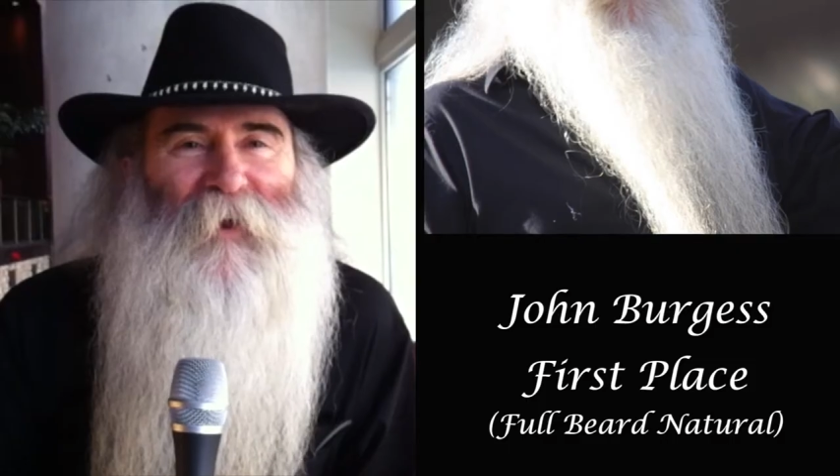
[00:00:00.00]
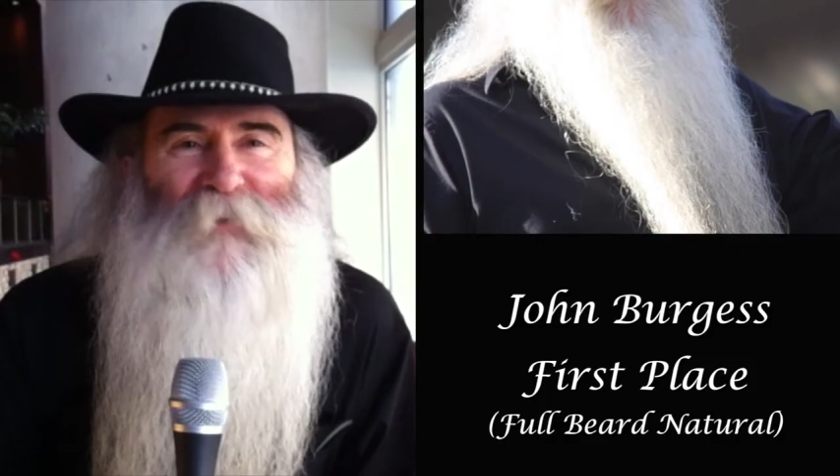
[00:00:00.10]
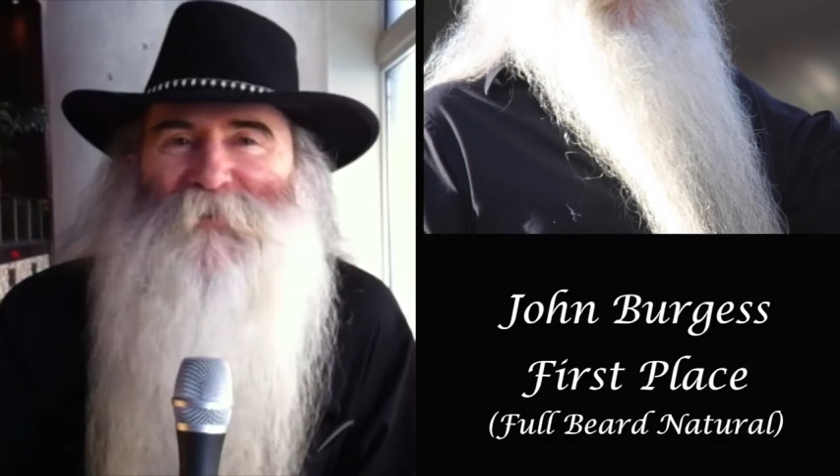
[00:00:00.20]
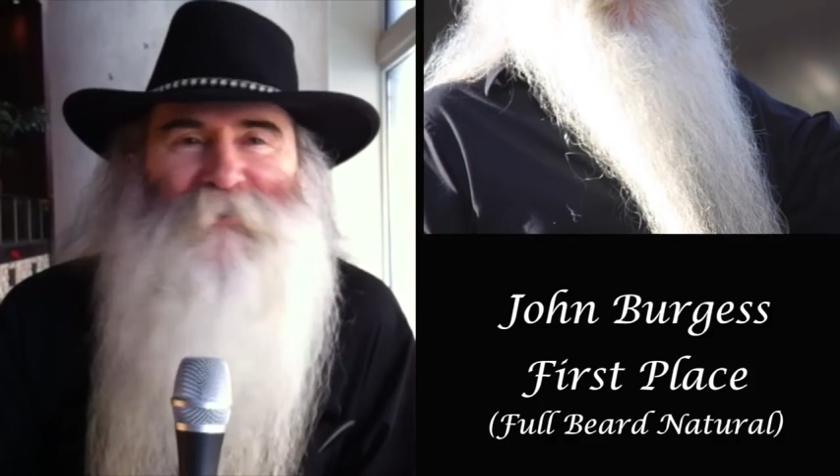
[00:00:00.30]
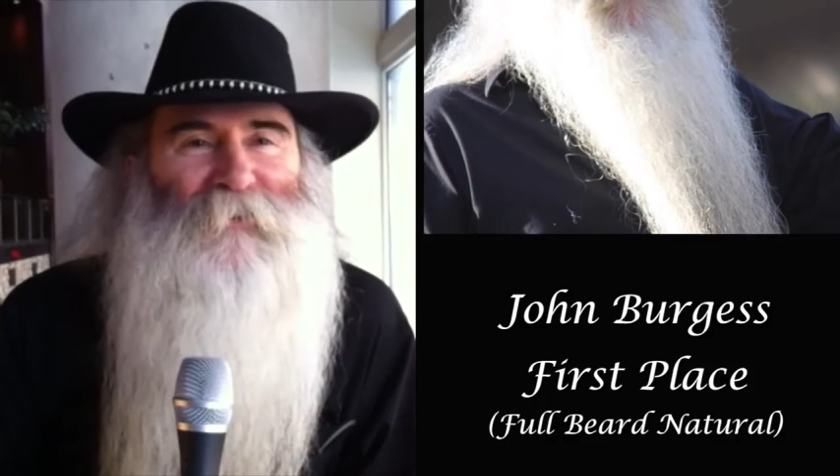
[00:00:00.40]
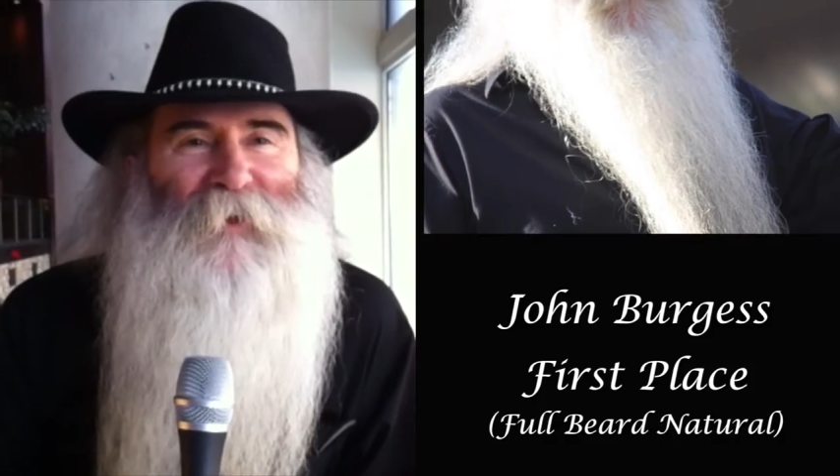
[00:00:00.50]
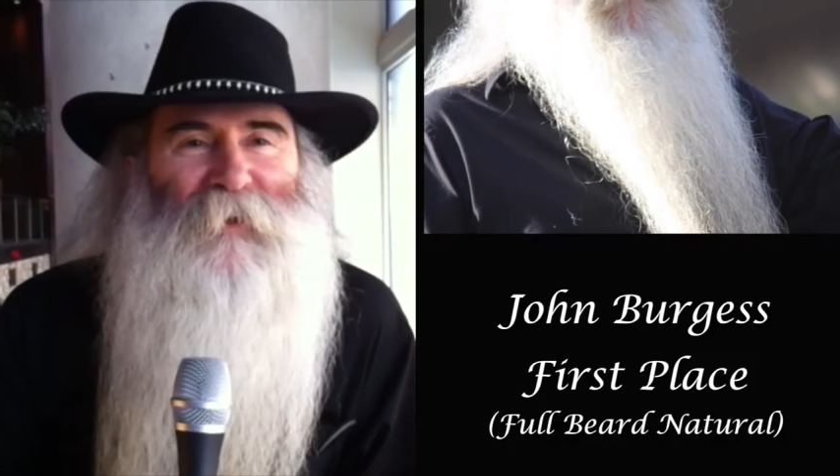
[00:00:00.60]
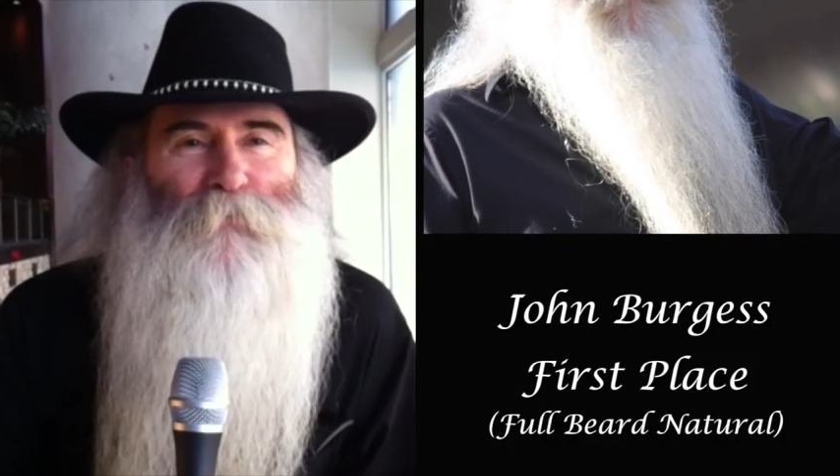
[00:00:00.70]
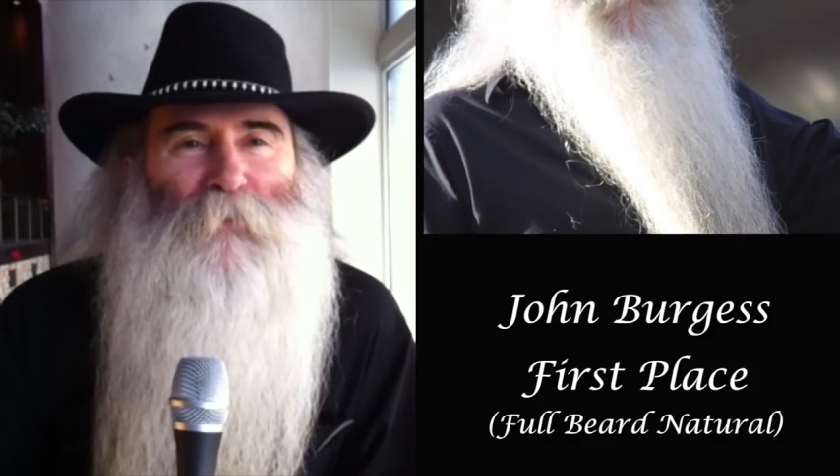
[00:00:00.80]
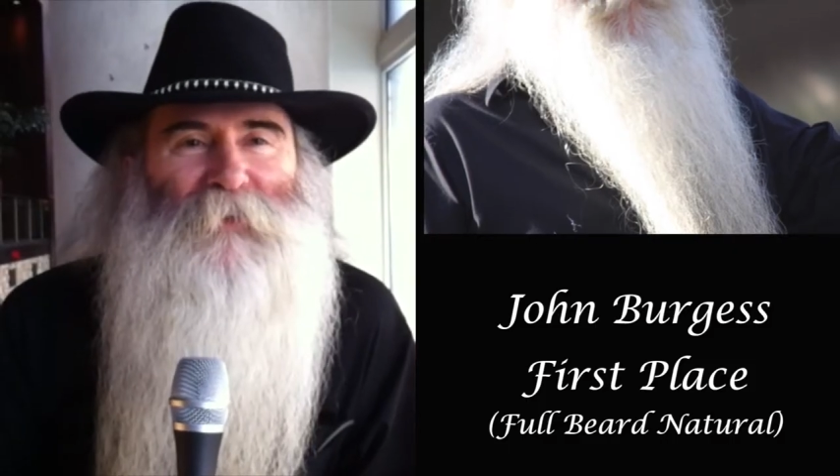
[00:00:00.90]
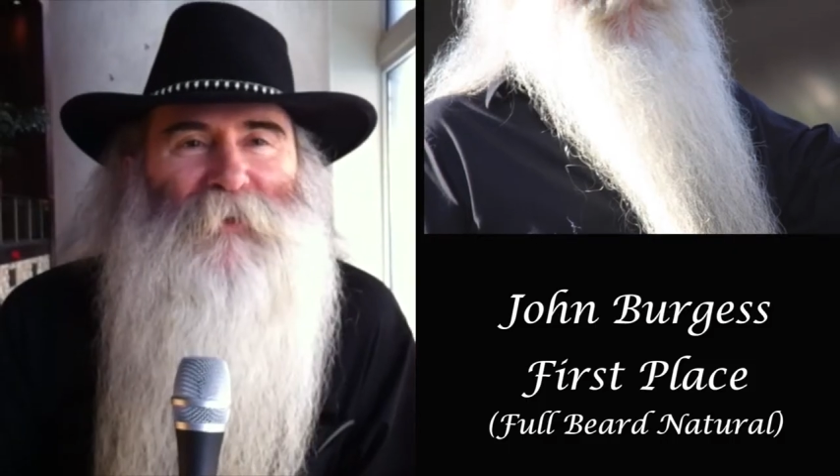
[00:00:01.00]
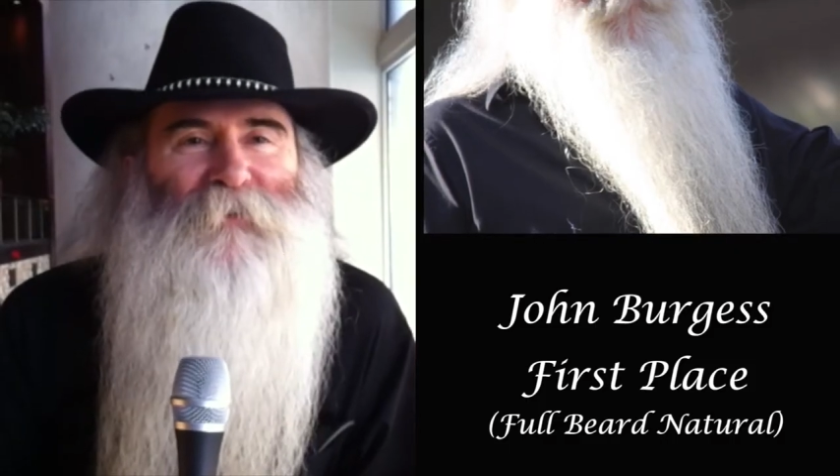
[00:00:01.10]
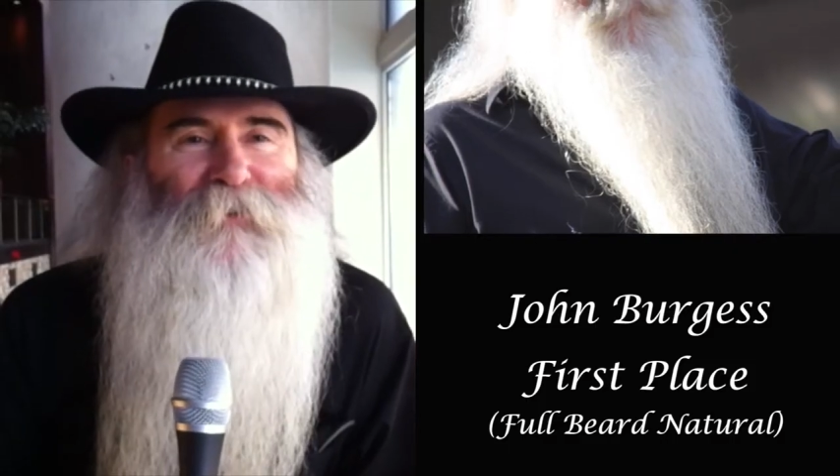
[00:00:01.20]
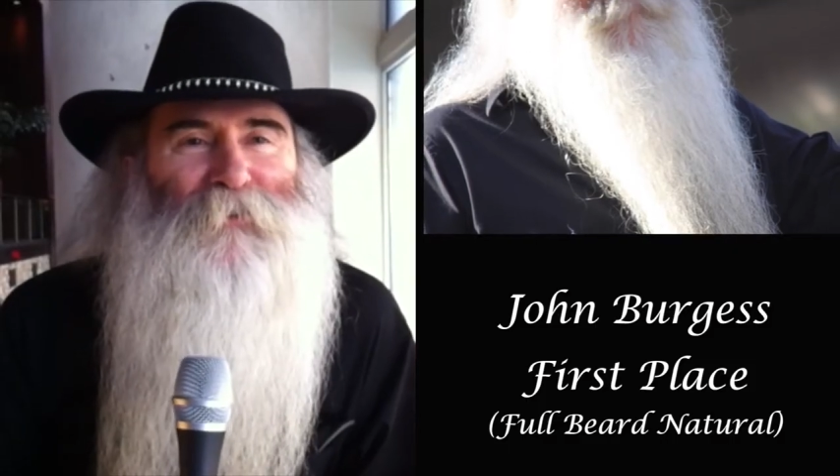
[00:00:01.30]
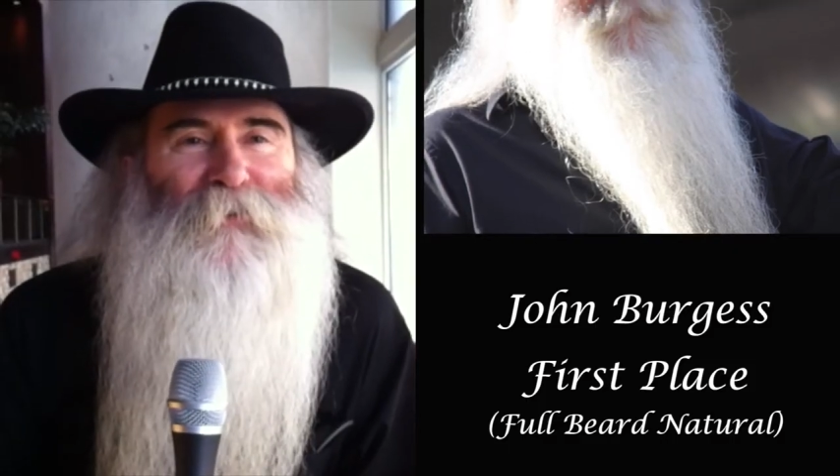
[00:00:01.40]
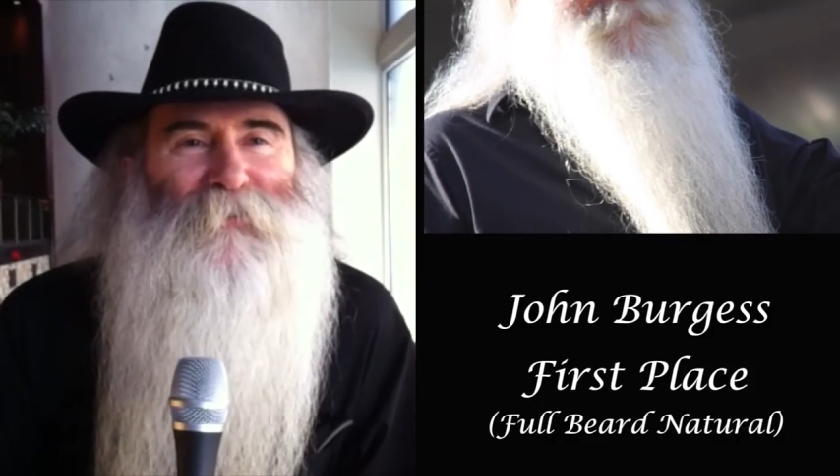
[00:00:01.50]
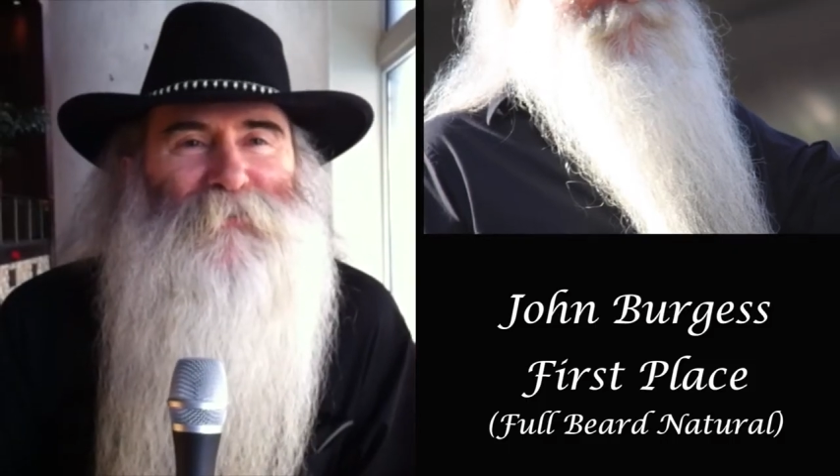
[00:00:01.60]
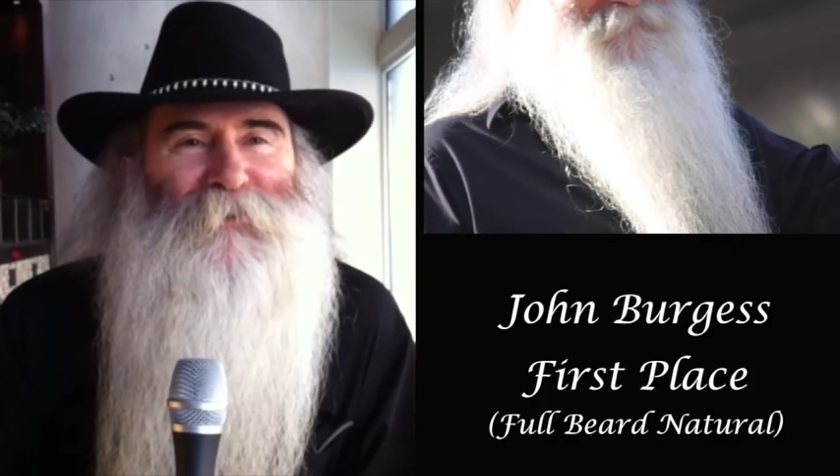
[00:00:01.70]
I just decided one day to do it.